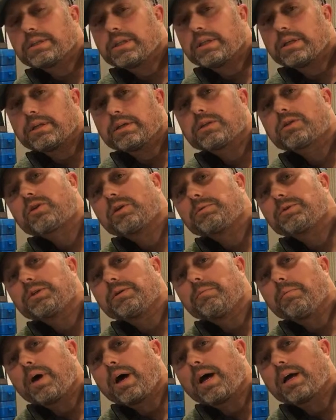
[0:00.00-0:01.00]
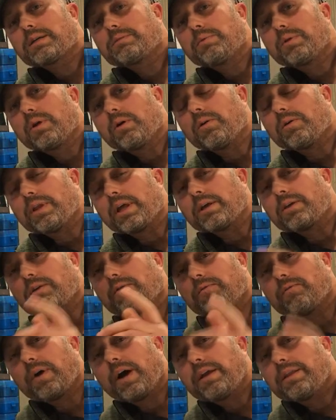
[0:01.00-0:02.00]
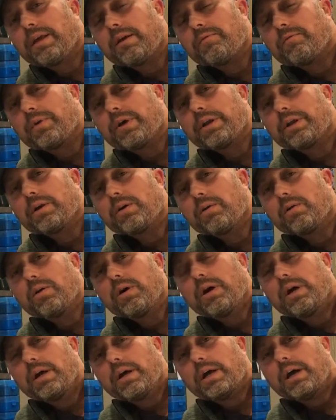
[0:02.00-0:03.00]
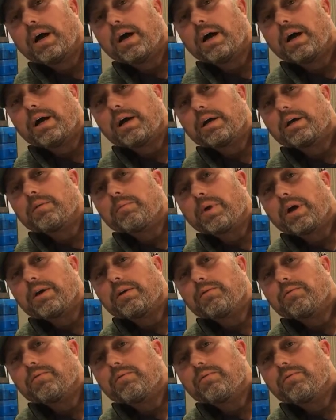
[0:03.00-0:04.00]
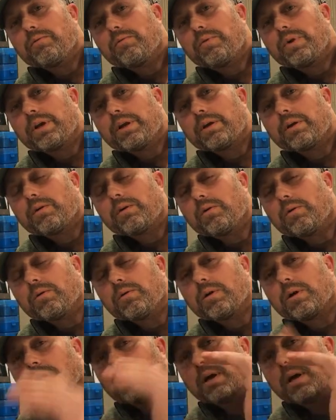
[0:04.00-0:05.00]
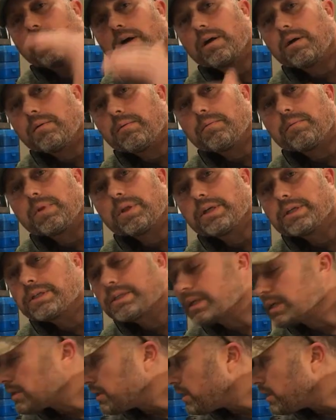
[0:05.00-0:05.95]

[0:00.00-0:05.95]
in the description box below, and that you can find that video in my video listing